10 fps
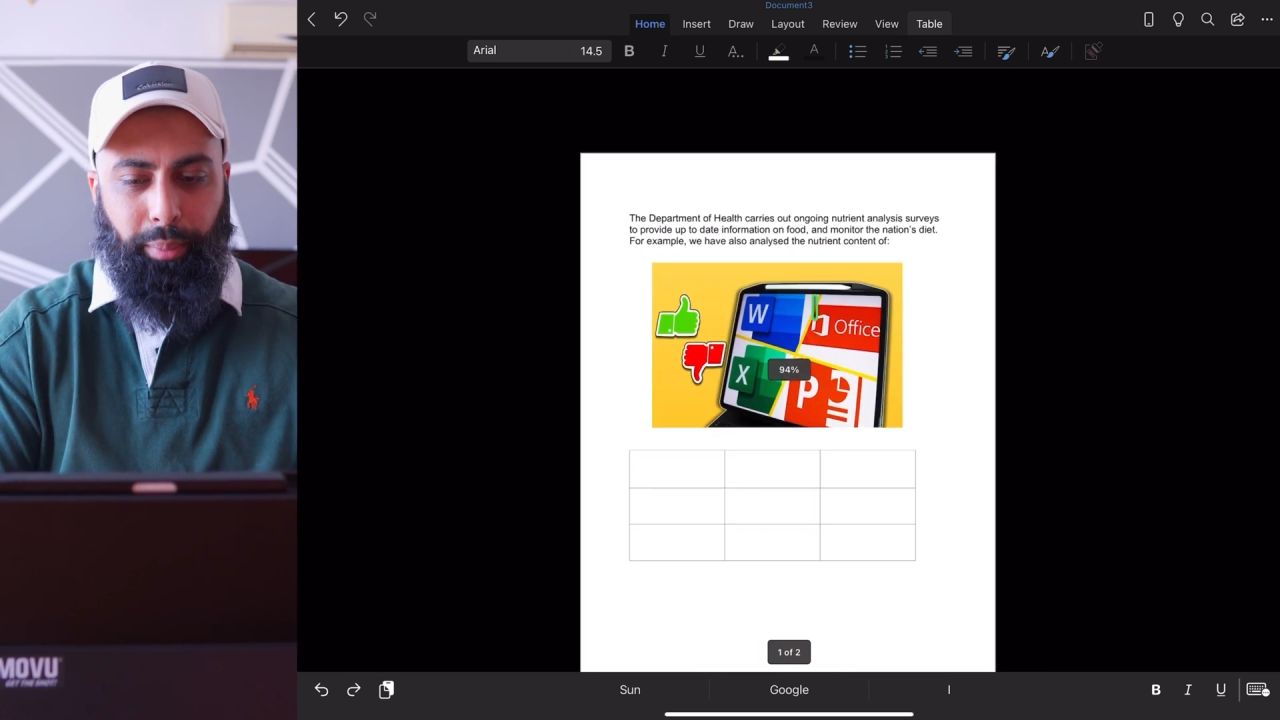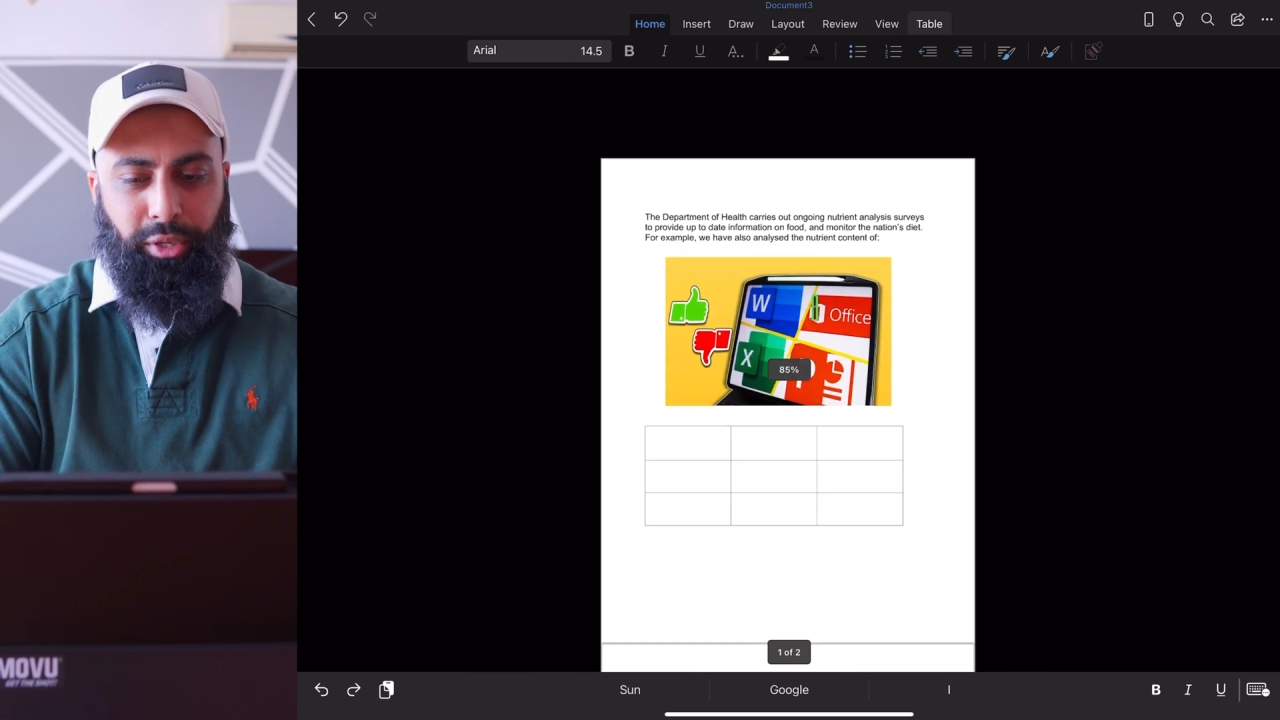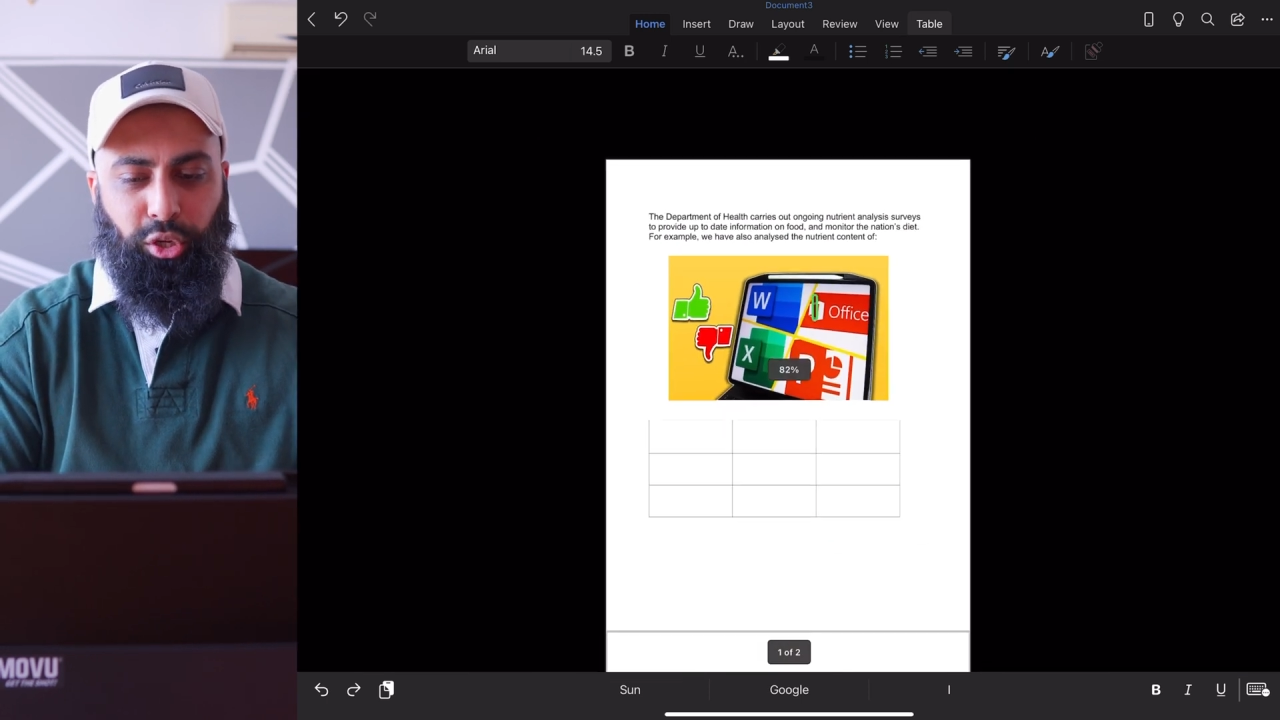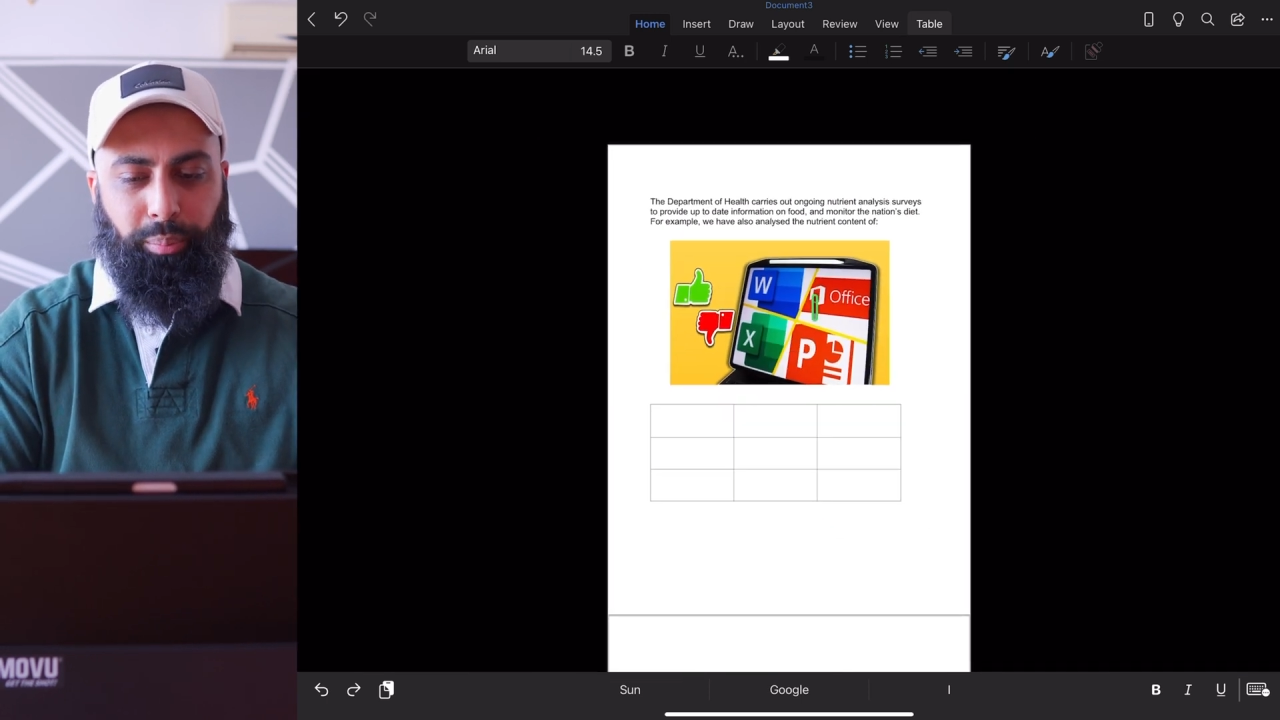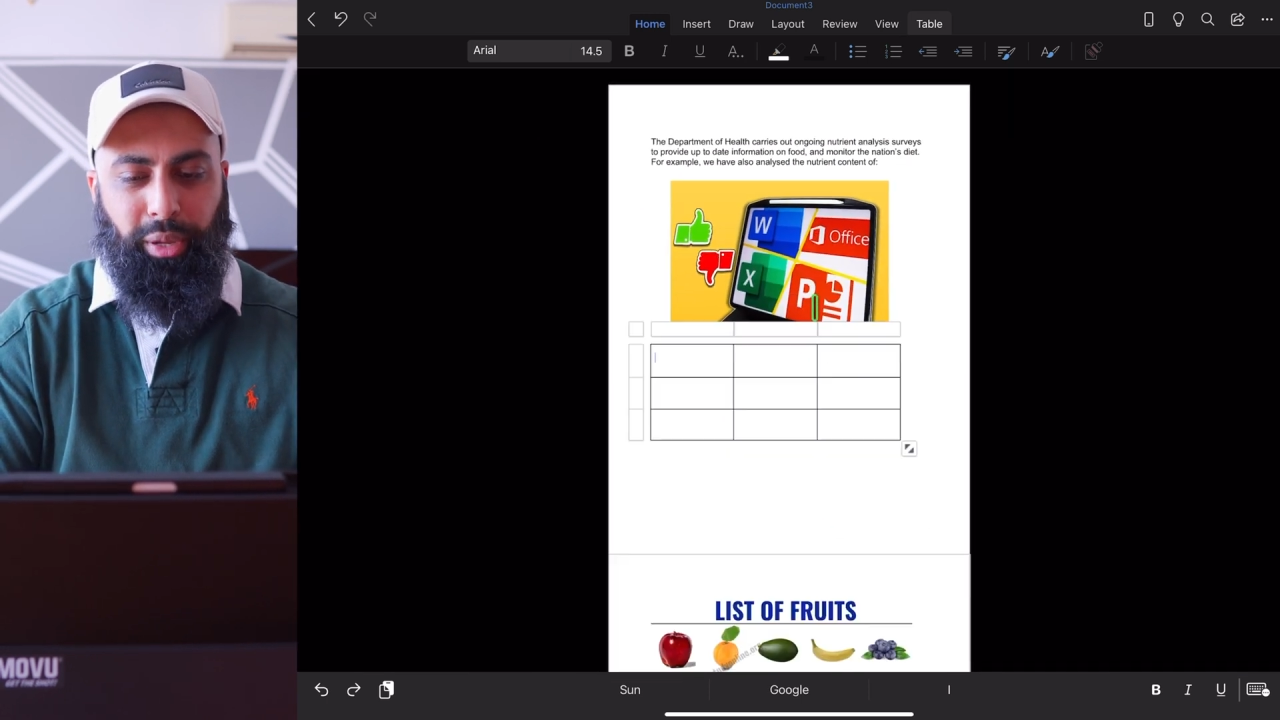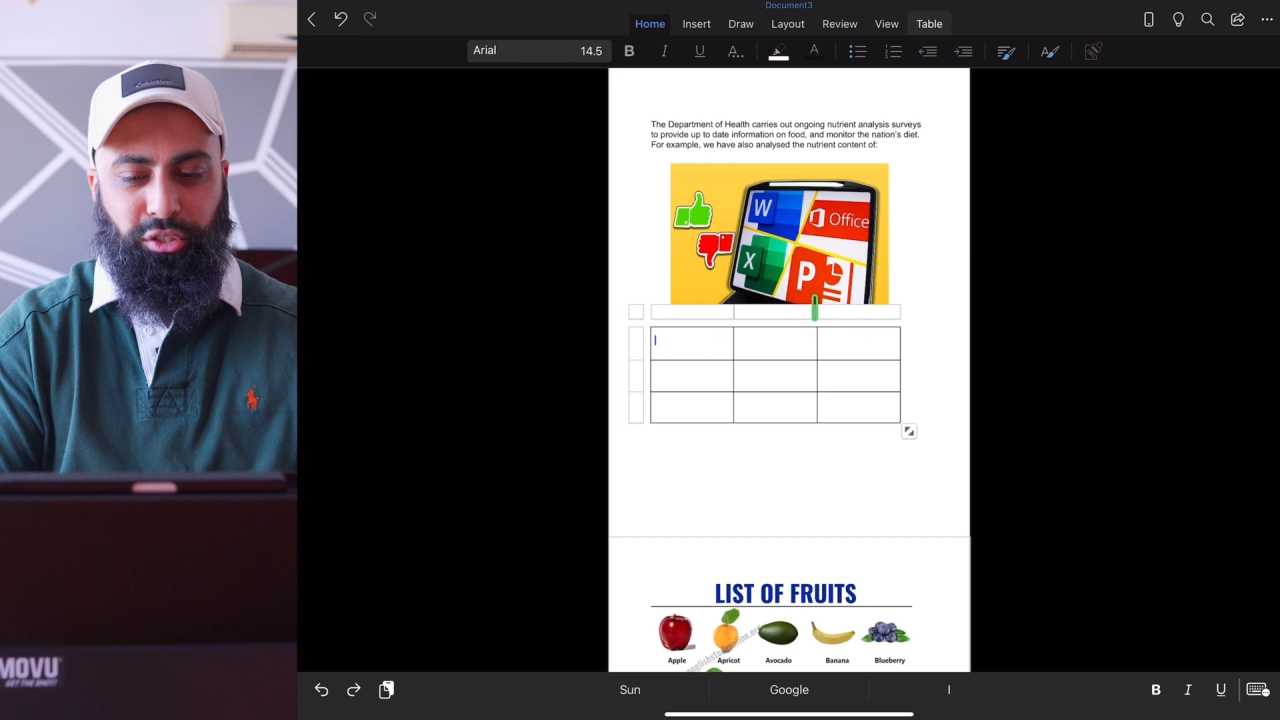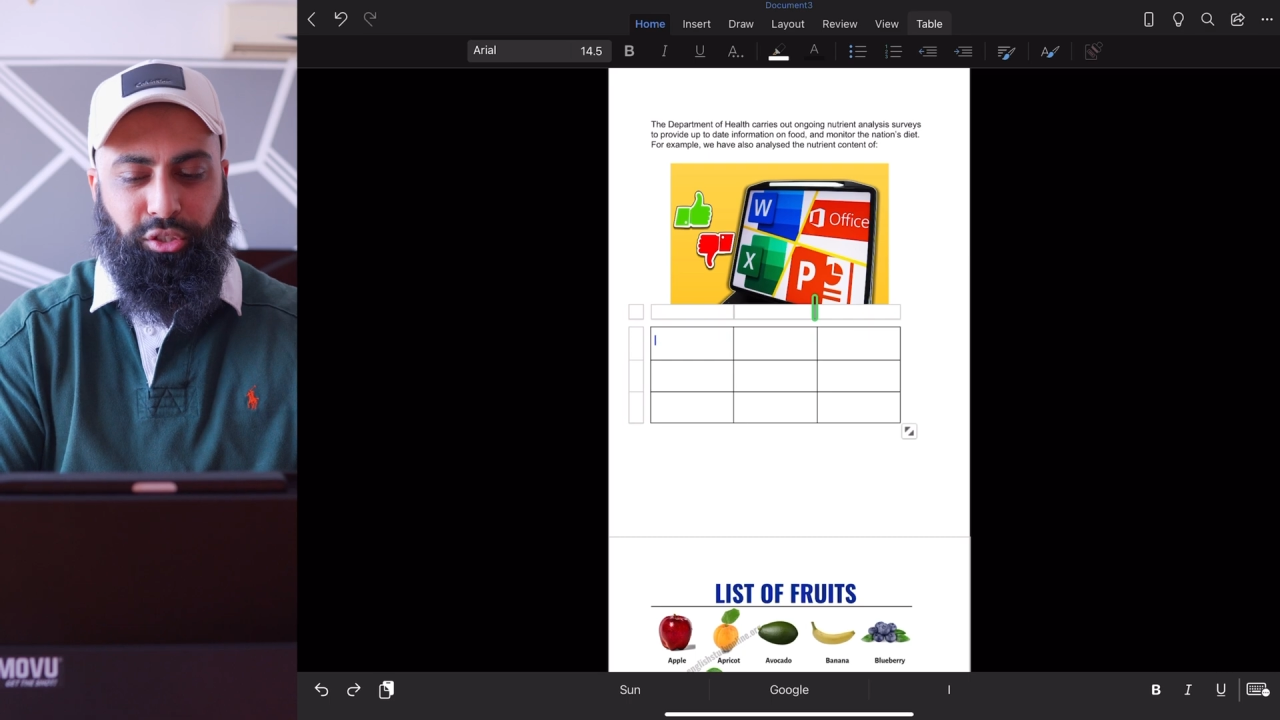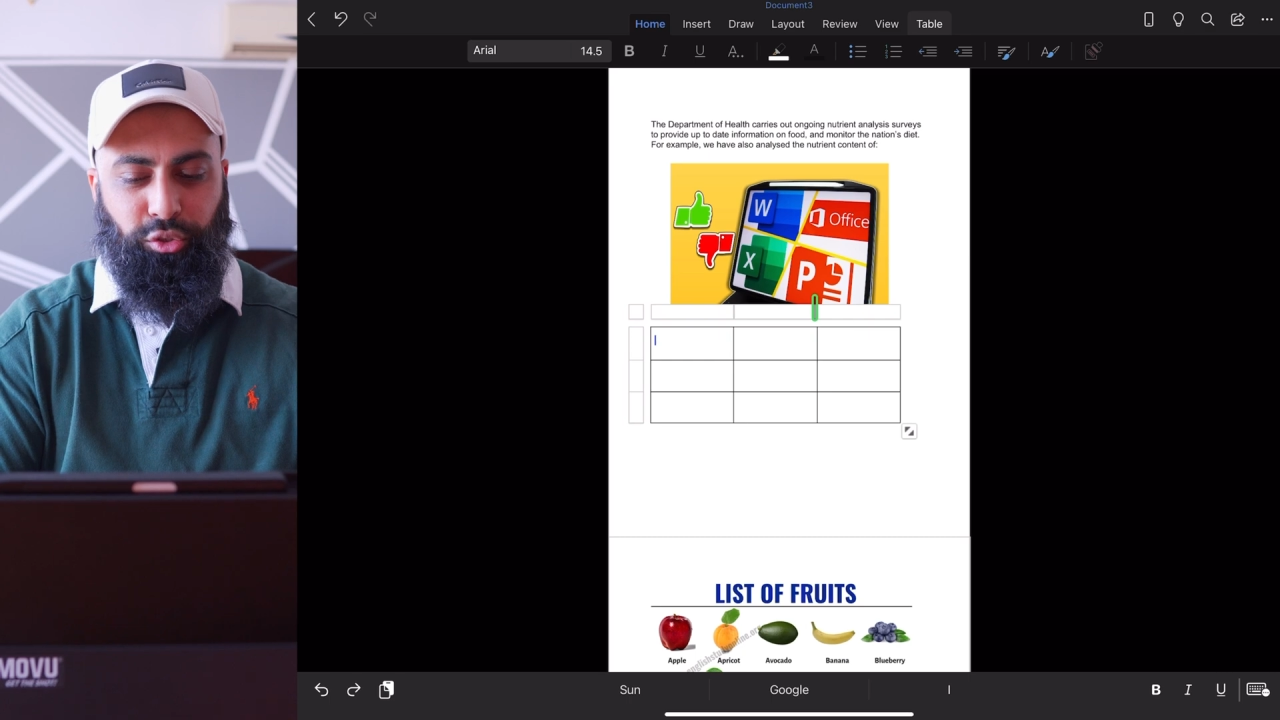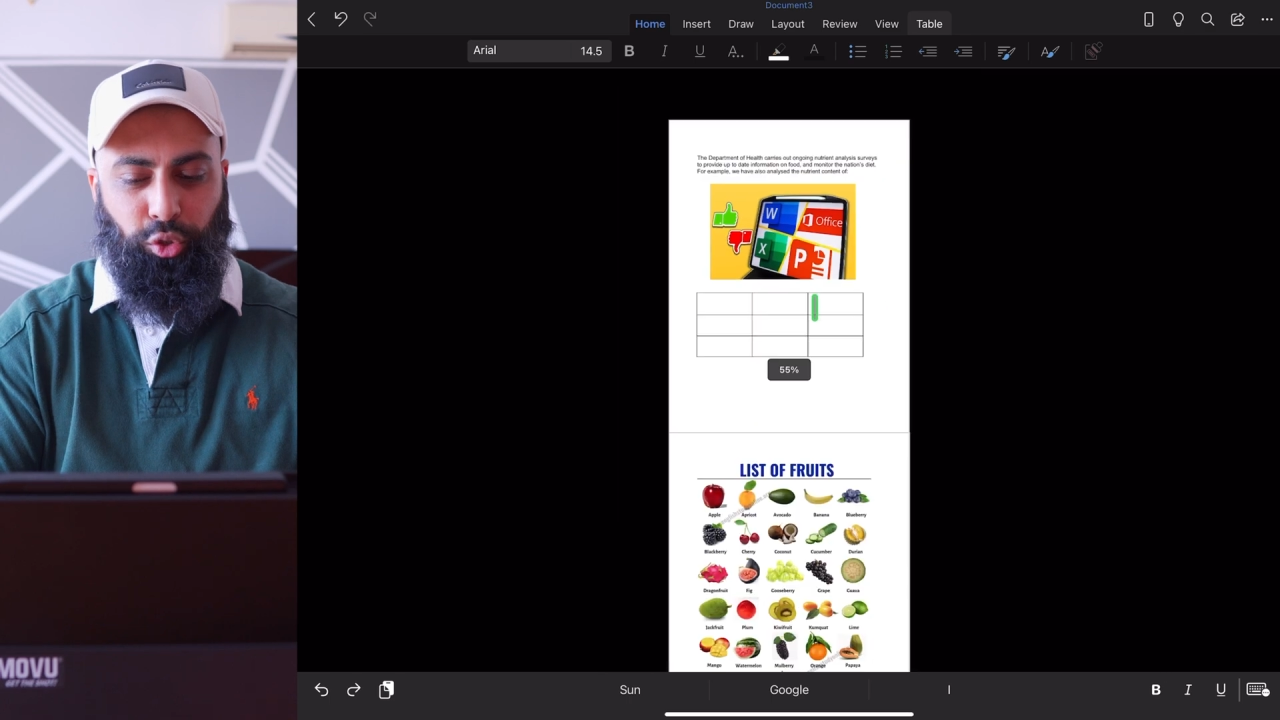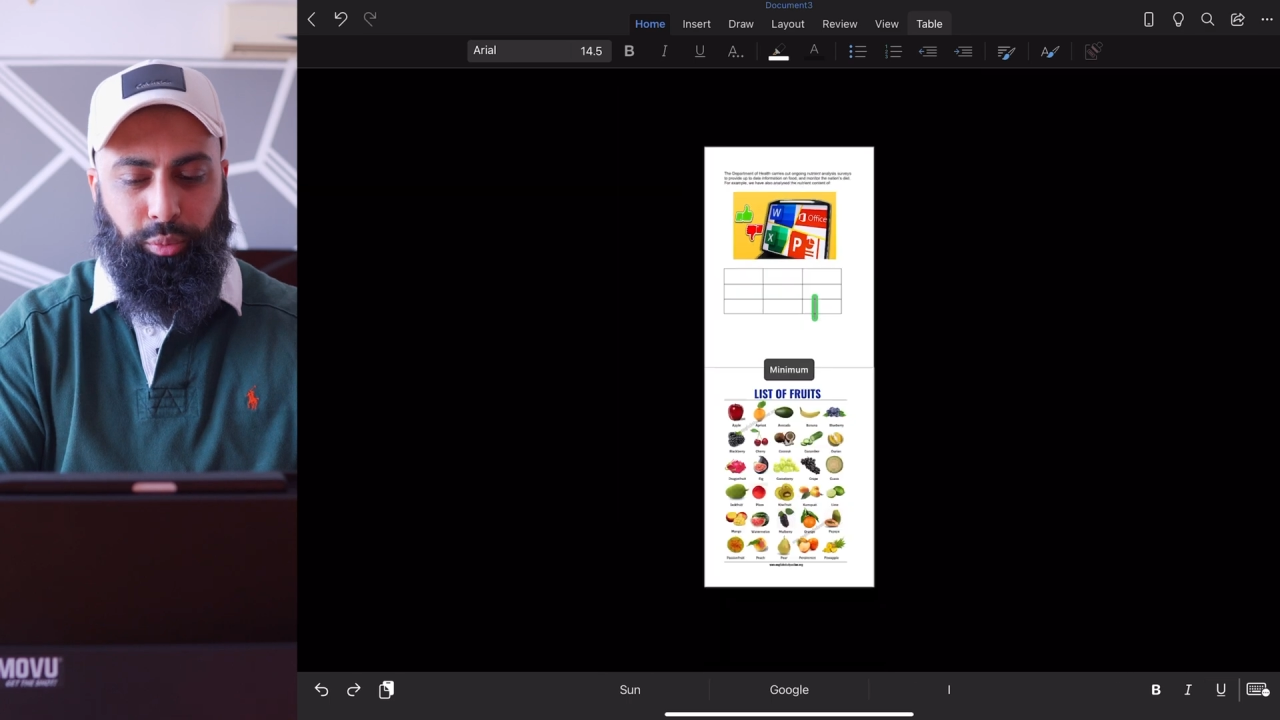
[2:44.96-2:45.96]
I mean, you could pinch
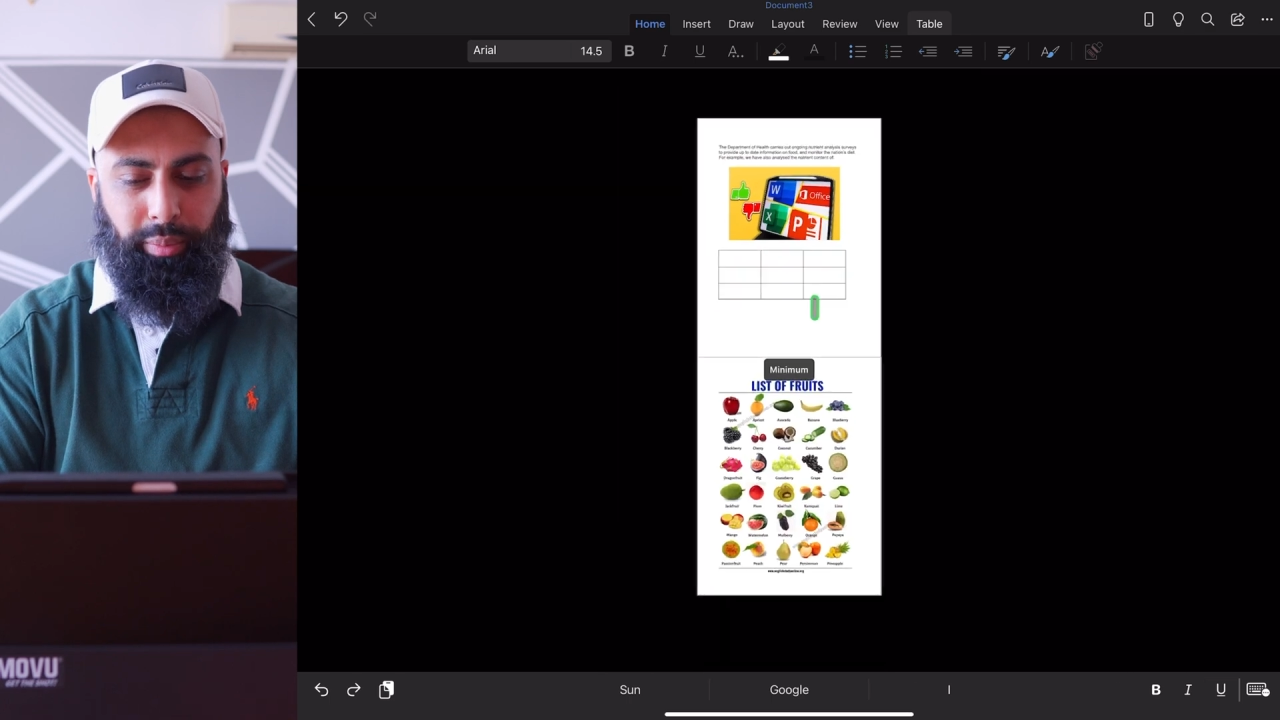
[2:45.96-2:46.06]
to zoom